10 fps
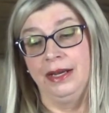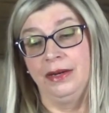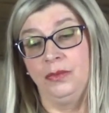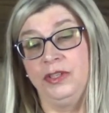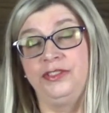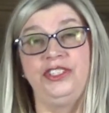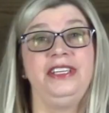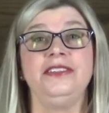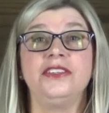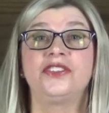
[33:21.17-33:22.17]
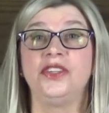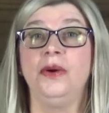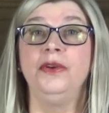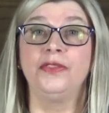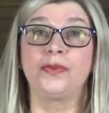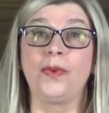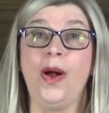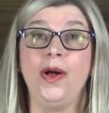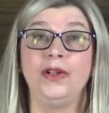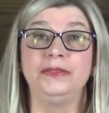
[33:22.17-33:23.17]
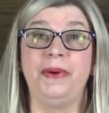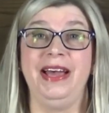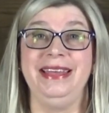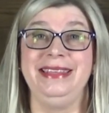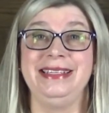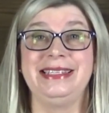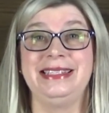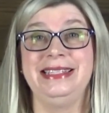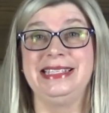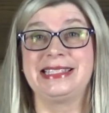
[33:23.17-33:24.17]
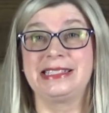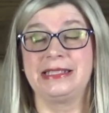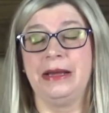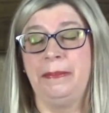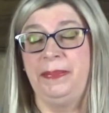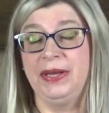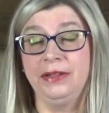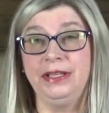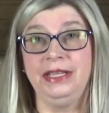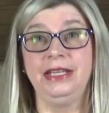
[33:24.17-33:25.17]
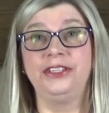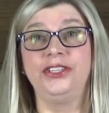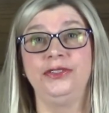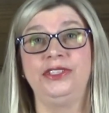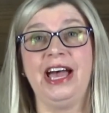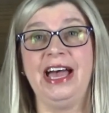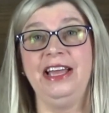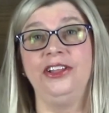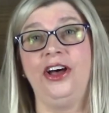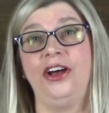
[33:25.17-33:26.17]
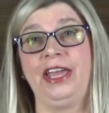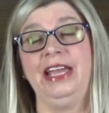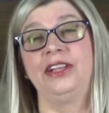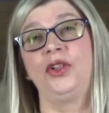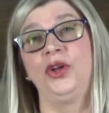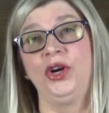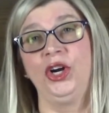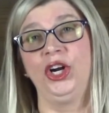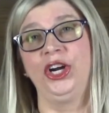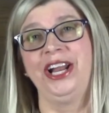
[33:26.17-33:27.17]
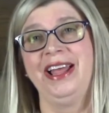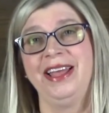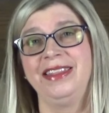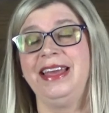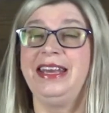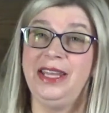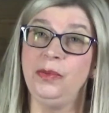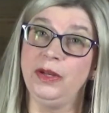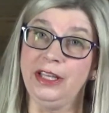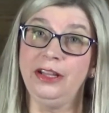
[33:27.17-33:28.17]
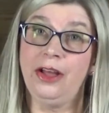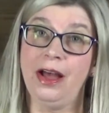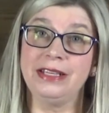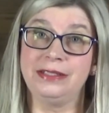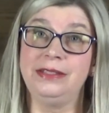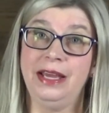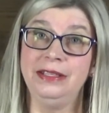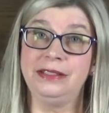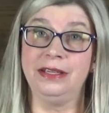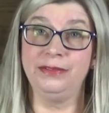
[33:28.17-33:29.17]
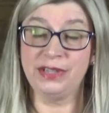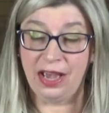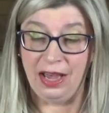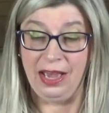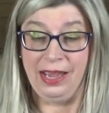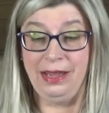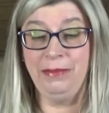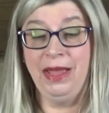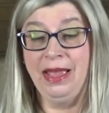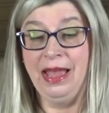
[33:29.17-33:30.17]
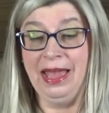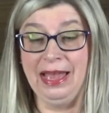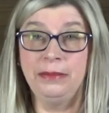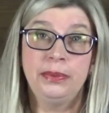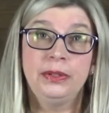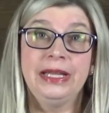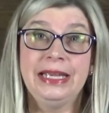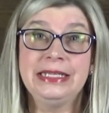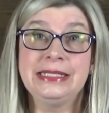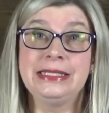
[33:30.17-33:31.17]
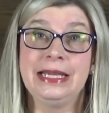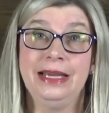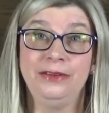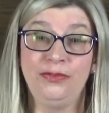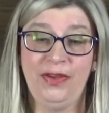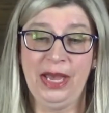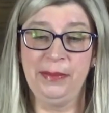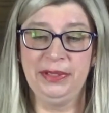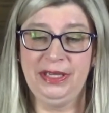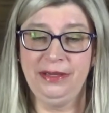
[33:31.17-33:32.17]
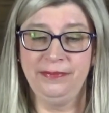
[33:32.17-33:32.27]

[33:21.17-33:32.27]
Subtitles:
was Jesus so enthralled by this ability to dialogue and learn that he really lost sense of time and place and family?